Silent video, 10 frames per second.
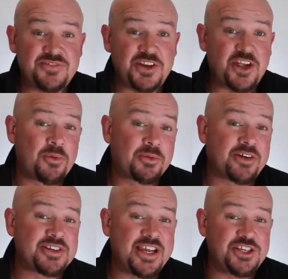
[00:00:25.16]
video, I'm going
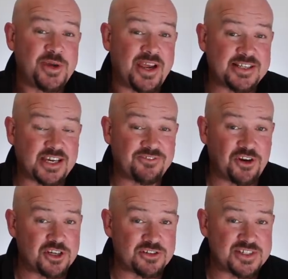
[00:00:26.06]
to teach you how to take
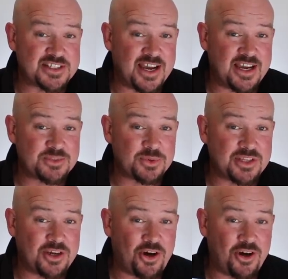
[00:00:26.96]
photos of the stars with
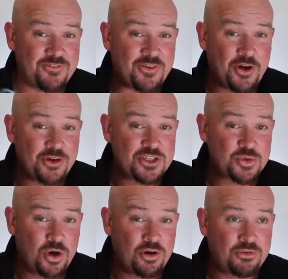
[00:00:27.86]
the iPhone
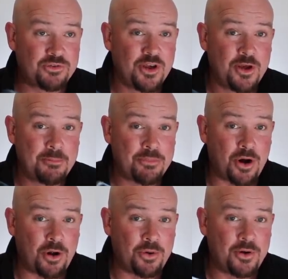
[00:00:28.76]
12
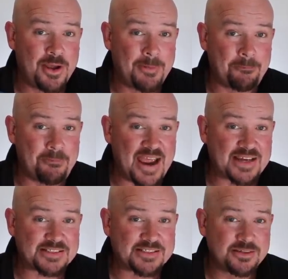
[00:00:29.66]
Pro
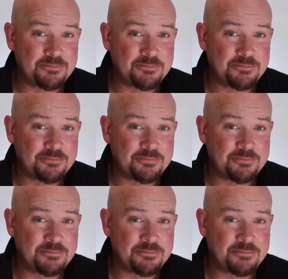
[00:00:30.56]
Max.